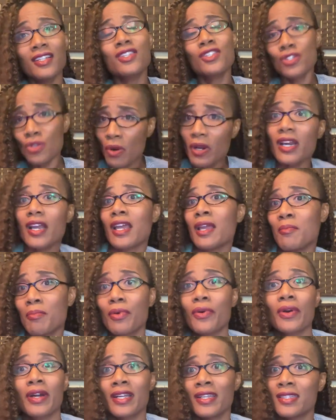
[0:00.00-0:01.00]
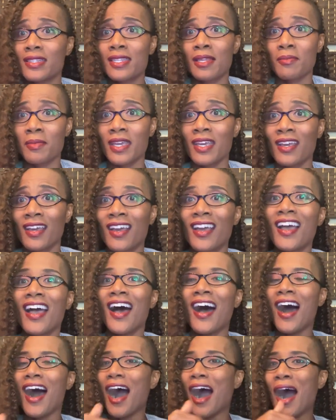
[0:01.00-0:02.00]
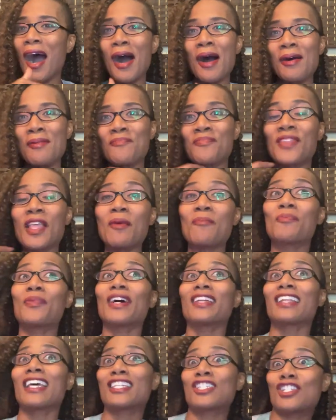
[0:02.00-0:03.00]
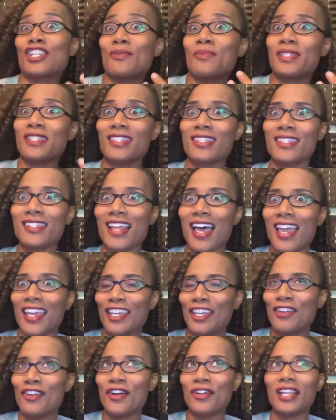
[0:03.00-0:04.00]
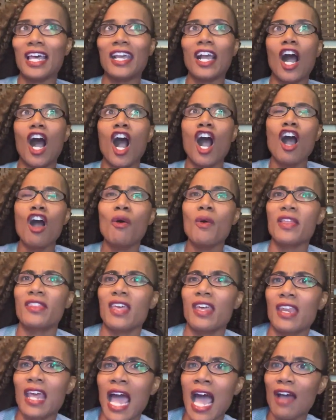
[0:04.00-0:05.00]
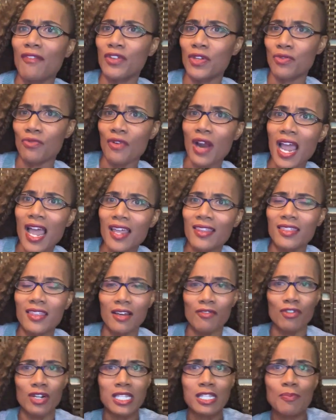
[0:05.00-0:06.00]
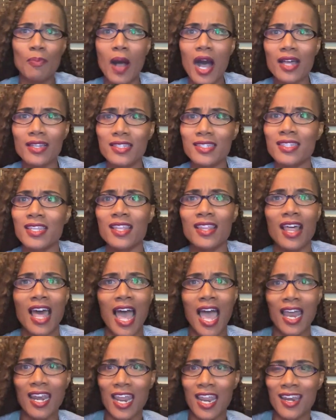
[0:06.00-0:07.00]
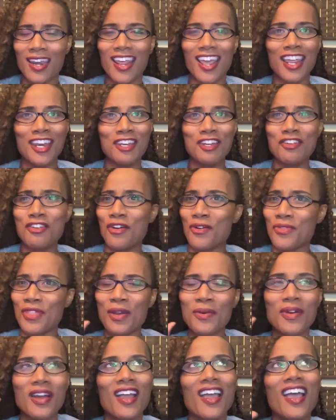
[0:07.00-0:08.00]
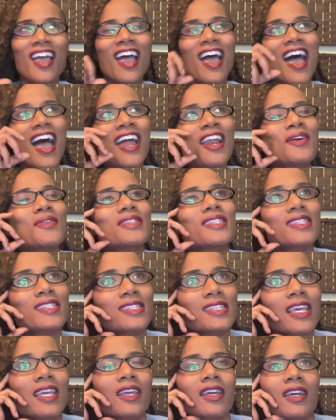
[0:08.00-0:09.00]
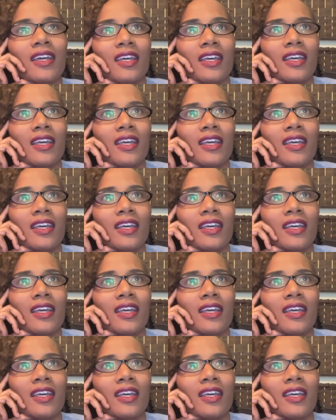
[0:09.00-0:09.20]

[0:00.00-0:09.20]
sort of important to me. But like she was just like, you know, like, oh, and then have you read the response to that? And you know, they were, and I was just like,